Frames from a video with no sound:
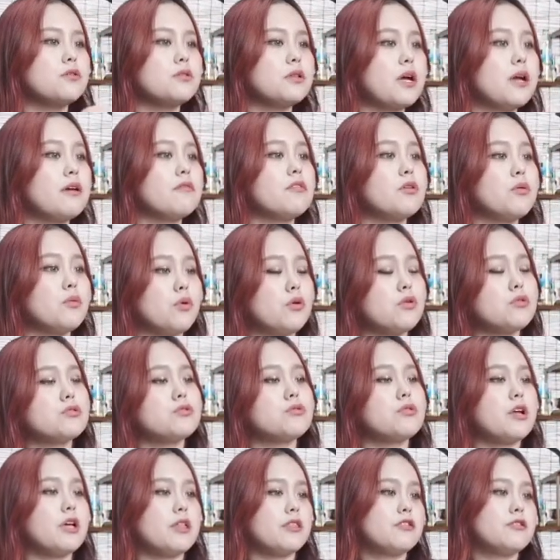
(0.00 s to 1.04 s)
night, they will also
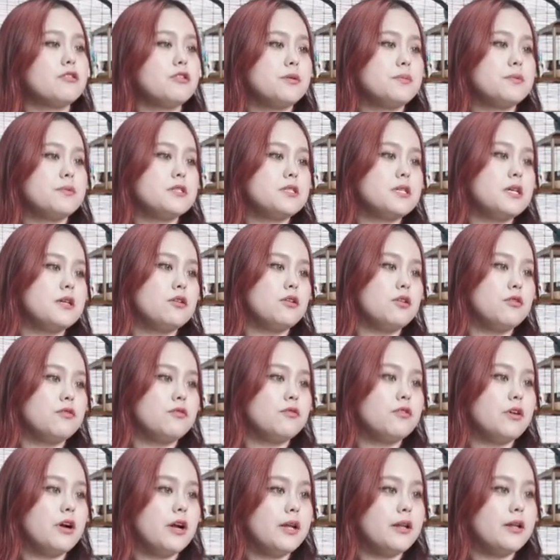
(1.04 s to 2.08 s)
get 30% off,
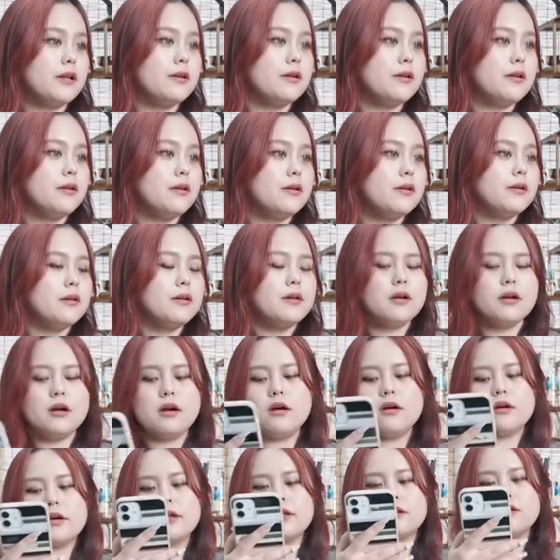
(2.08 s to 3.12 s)
right? Yes.
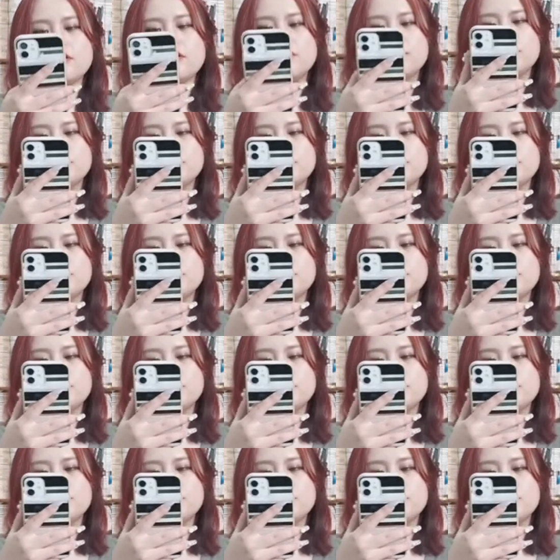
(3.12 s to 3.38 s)
Okay, cool.